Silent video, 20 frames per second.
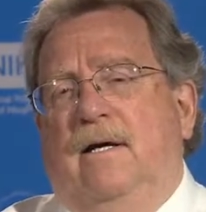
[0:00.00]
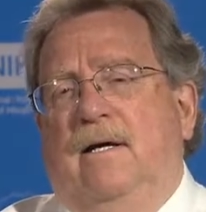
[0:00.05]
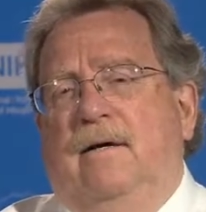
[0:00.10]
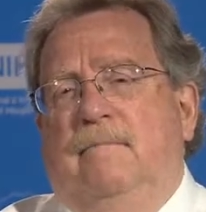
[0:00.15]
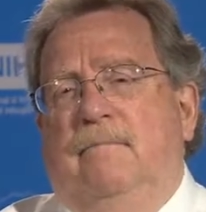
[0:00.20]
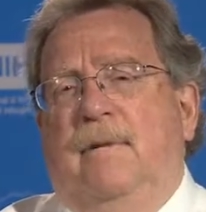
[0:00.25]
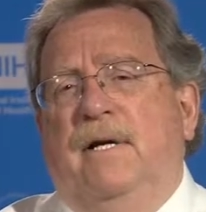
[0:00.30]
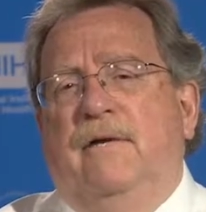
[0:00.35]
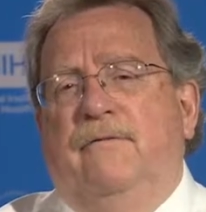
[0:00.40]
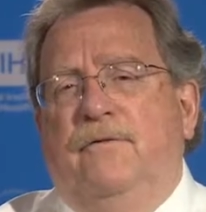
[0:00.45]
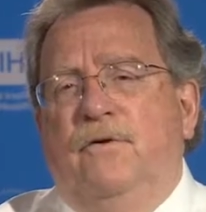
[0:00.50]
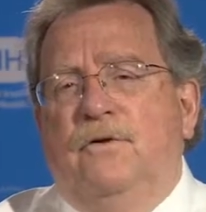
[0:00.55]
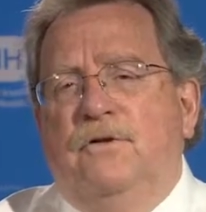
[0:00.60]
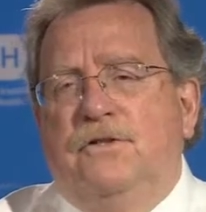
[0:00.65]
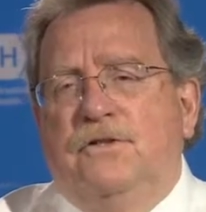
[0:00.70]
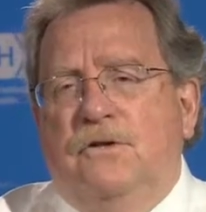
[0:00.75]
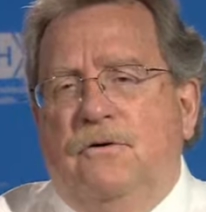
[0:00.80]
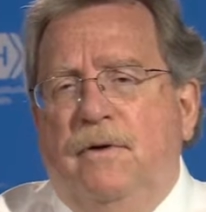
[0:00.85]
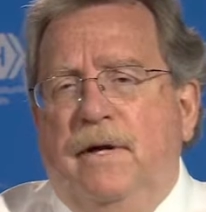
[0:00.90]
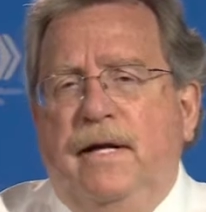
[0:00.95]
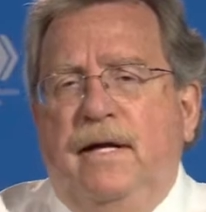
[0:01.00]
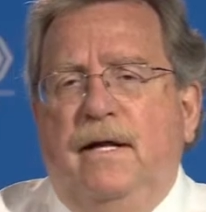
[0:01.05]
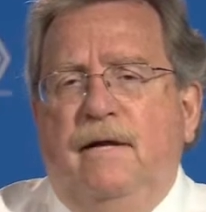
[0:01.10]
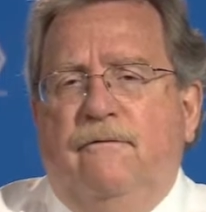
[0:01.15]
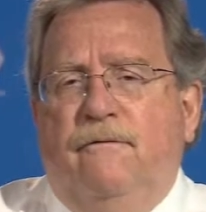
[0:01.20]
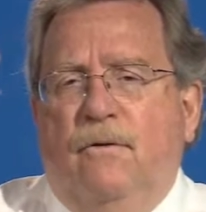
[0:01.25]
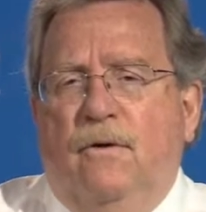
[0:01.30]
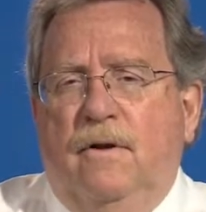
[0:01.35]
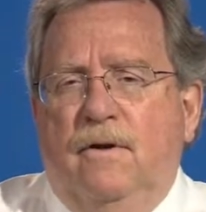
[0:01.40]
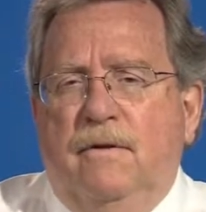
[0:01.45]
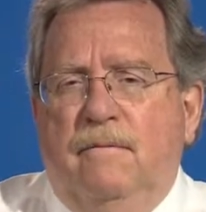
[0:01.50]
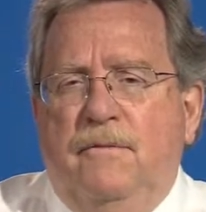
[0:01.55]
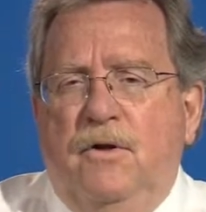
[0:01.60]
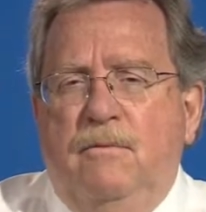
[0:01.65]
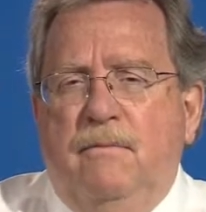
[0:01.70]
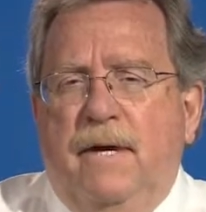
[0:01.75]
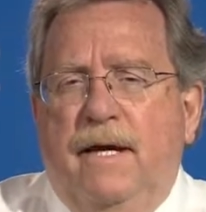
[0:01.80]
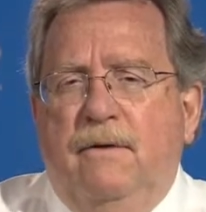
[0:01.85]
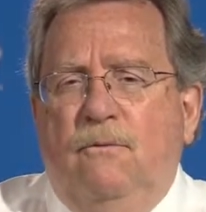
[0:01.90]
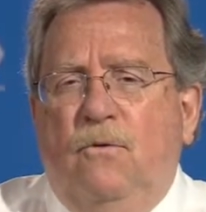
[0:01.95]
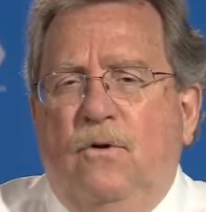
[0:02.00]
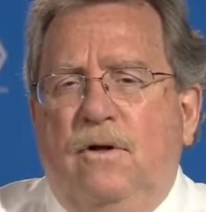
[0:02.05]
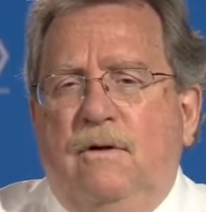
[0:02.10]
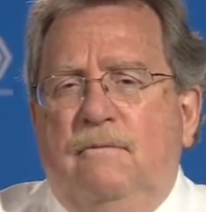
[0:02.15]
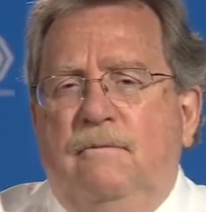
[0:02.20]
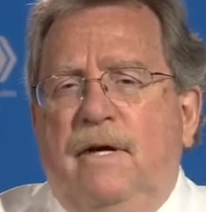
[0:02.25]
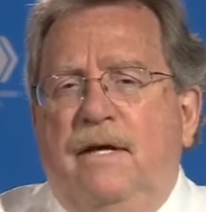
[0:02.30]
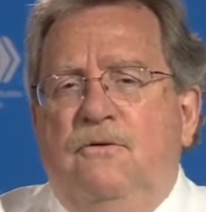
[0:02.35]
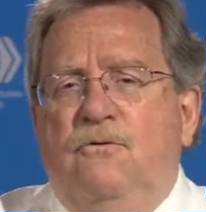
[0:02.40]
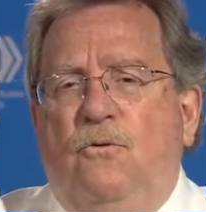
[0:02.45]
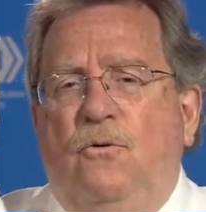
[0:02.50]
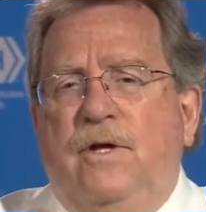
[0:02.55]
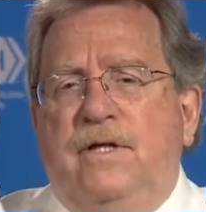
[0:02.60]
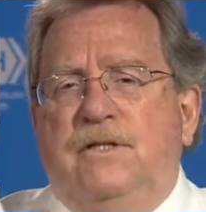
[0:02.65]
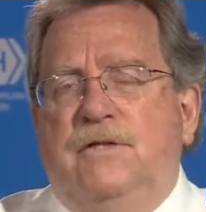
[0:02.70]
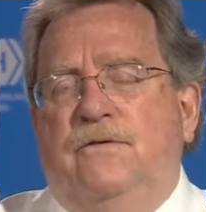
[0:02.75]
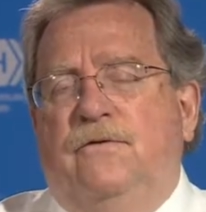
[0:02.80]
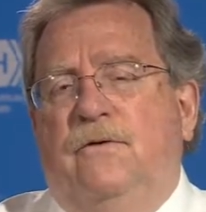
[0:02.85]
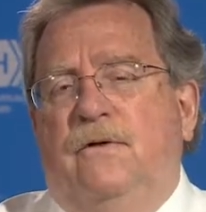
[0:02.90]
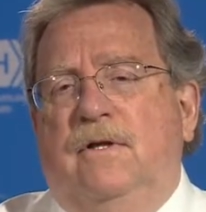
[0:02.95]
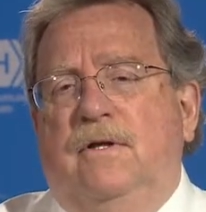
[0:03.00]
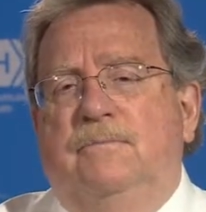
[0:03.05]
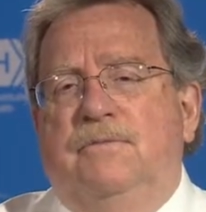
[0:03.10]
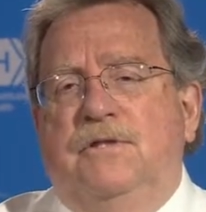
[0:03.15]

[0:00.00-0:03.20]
but if you're screening for them, you may want to enrich for them.